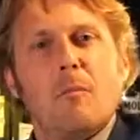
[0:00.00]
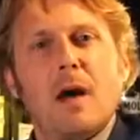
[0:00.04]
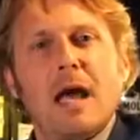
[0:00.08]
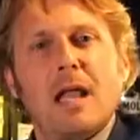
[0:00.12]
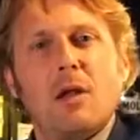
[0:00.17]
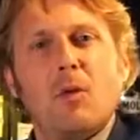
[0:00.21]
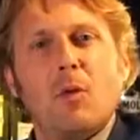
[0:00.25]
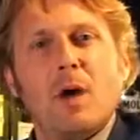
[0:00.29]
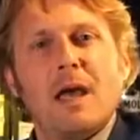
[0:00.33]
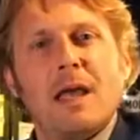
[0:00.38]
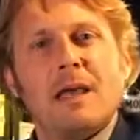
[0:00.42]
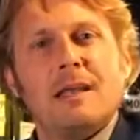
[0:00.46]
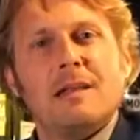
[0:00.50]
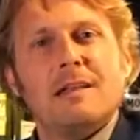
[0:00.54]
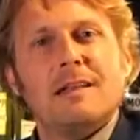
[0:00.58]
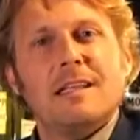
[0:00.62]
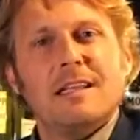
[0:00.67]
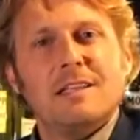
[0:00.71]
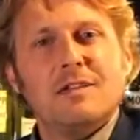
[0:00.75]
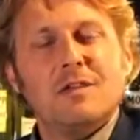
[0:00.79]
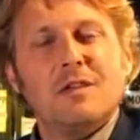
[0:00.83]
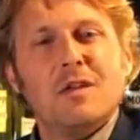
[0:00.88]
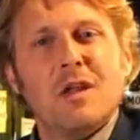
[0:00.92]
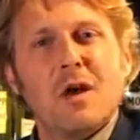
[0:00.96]
By the way, did
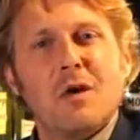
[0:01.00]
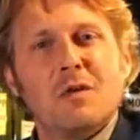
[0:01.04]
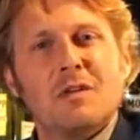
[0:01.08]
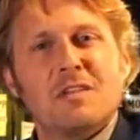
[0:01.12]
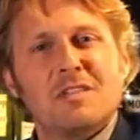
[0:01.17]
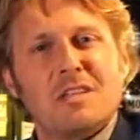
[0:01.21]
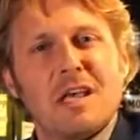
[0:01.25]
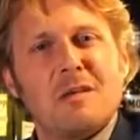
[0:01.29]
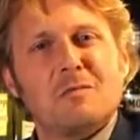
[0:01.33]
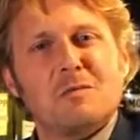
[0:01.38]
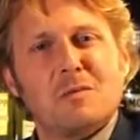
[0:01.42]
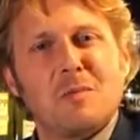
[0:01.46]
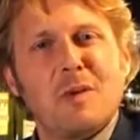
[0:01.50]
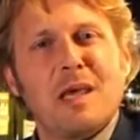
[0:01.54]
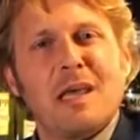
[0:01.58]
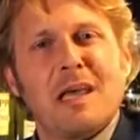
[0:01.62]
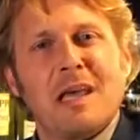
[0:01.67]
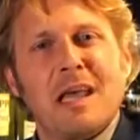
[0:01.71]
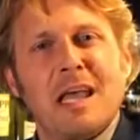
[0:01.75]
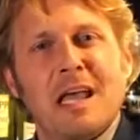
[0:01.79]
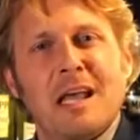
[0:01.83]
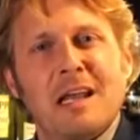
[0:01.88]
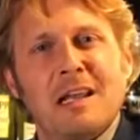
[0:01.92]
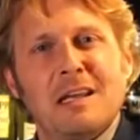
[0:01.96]
you notice I'm speaking
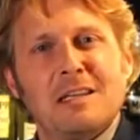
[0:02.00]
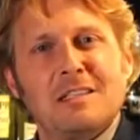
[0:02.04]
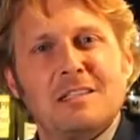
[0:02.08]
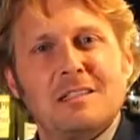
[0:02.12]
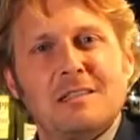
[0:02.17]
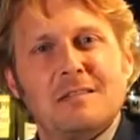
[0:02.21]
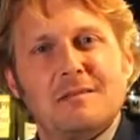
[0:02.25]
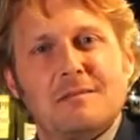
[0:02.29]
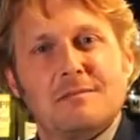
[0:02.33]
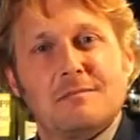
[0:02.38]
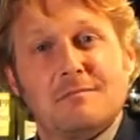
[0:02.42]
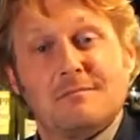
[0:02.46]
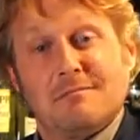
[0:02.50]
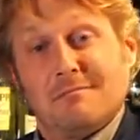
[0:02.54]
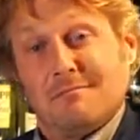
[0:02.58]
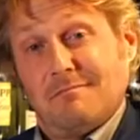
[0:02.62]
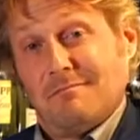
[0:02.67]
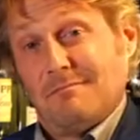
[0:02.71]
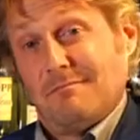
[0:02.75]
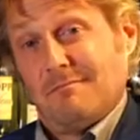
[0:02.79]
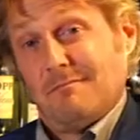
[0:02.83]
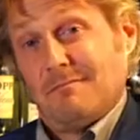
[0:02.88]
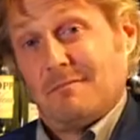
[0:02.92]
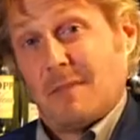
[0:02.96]
English?
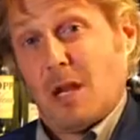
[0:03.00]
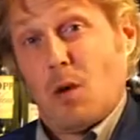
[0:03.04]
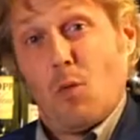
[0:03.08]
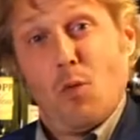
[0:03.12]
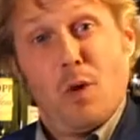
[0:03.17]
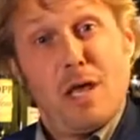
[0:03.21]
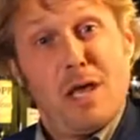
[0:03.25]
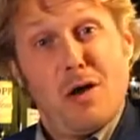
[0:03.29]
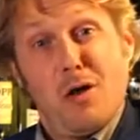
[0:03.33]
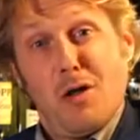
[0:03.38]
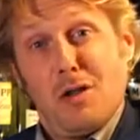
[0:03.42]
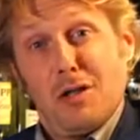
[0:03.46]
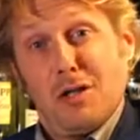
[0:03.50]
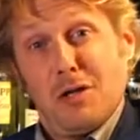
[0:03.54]
We all